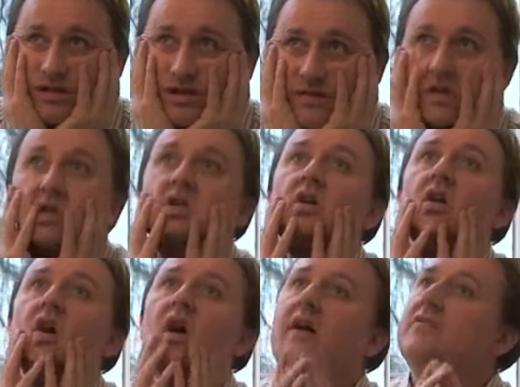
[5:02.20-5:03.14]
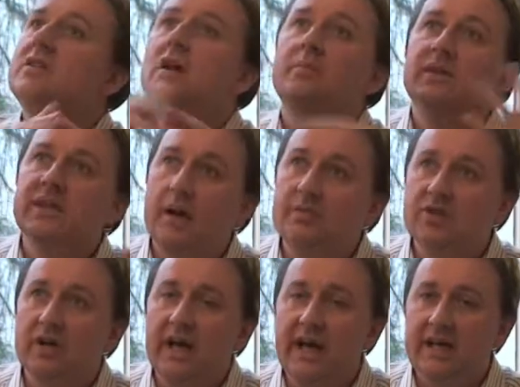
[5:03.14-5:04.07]
i am just got, every time this happens,
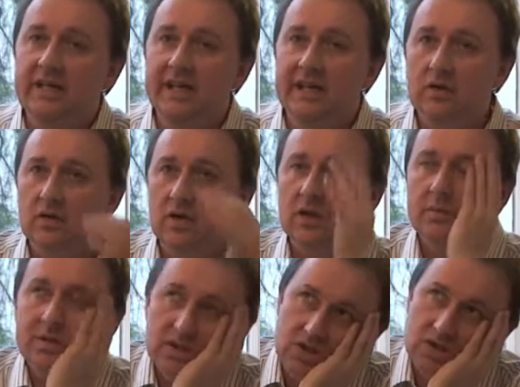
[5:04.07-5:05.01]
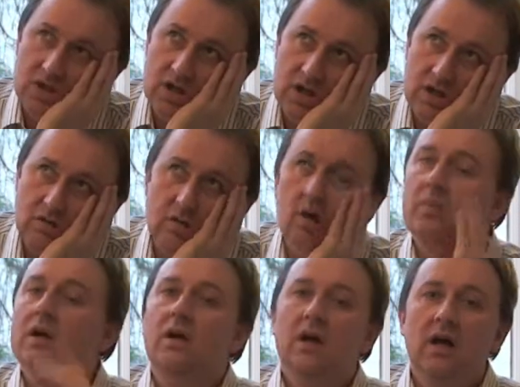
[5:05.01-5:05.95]
I'll get a headache, or I'm going to be sick,
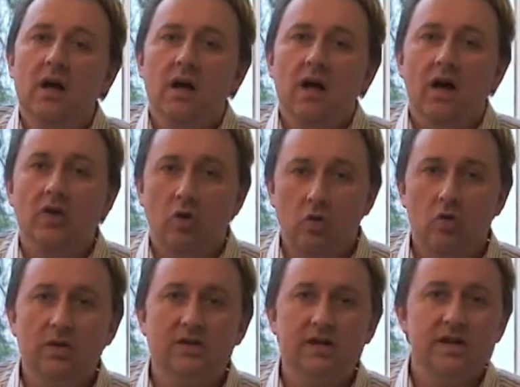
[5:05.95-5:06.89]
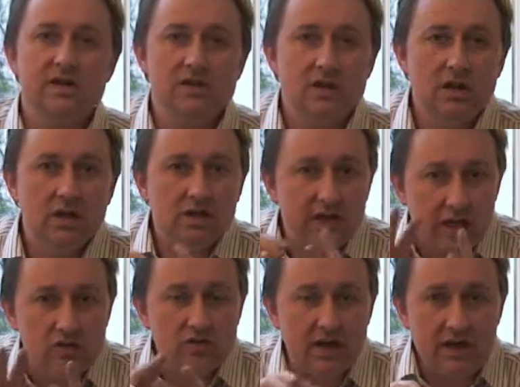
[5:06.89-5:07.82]
or, and all of these
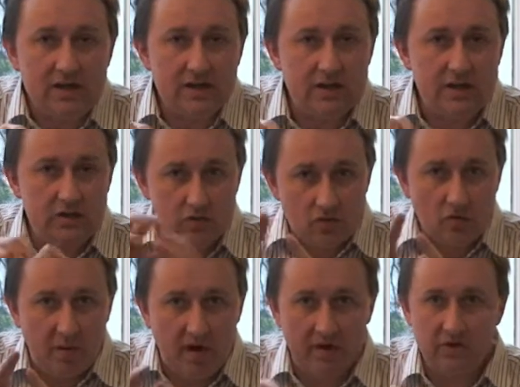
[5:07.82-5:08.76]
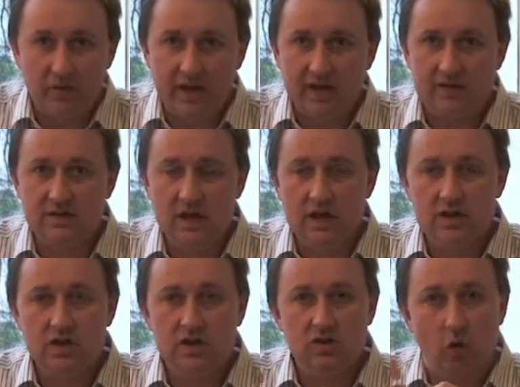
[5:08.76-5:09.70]
dendrites and these neural pathways
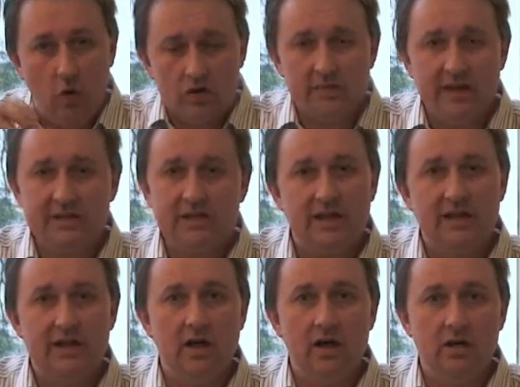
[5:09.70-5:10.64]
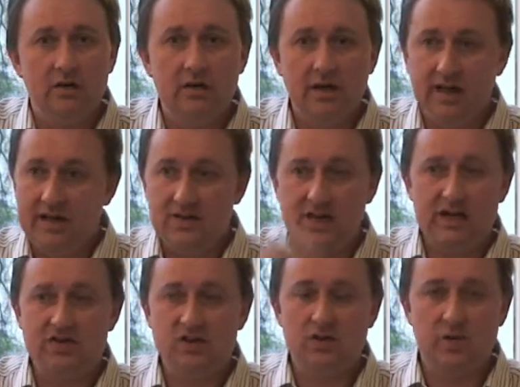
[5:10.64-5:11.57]
just automatically know in
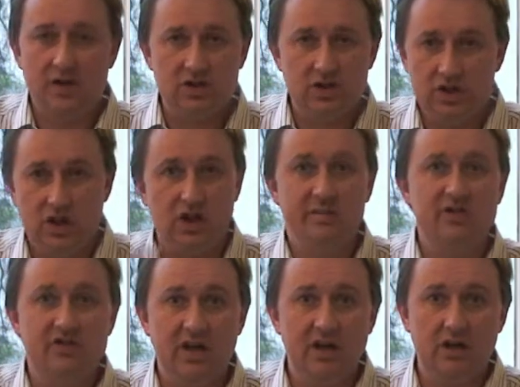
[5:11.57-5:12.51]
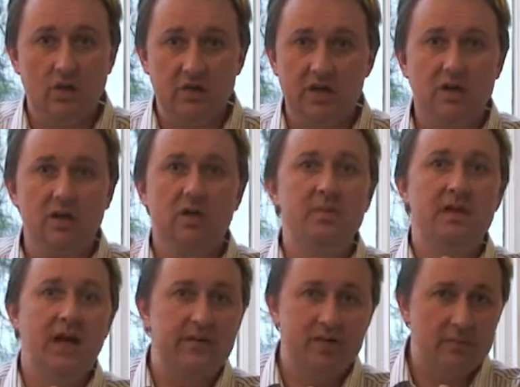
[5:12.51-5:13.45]
that situation you're going to be sick or you're going to
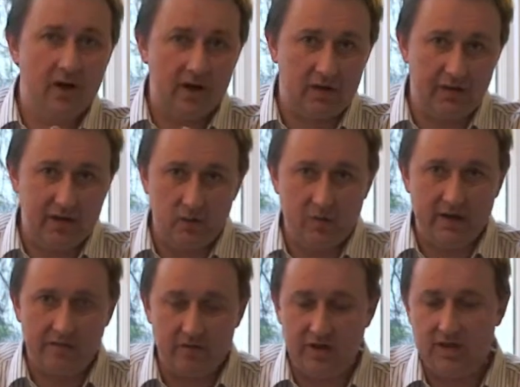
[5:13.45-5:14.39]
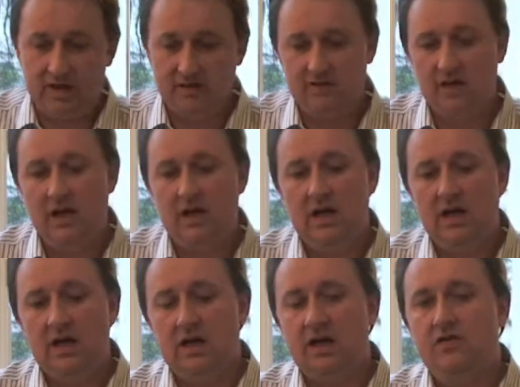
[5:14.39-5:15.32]
be having a migraine or whatever it is.
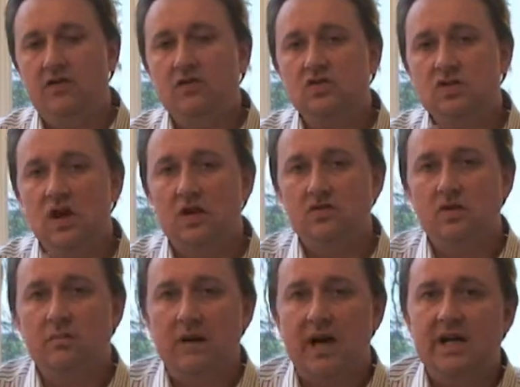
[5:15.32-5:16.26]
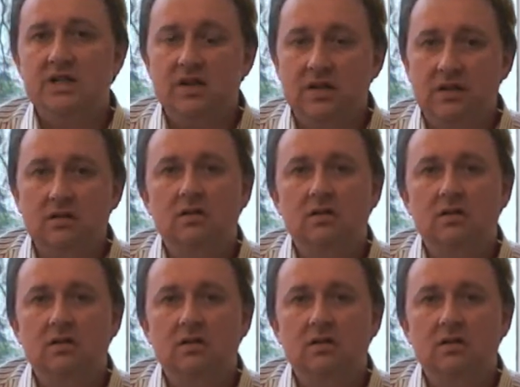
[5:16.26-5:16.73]
If you start to imagine